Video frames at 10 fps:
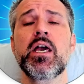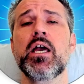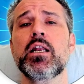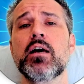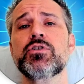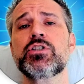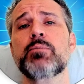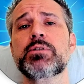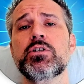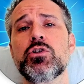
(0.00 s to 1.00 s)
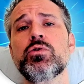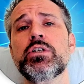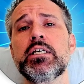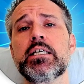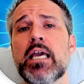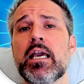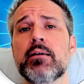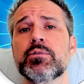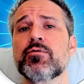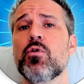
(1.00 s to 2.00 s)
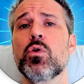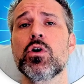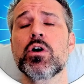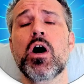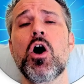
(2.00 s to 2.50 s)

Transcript: and I've shipped Unity games for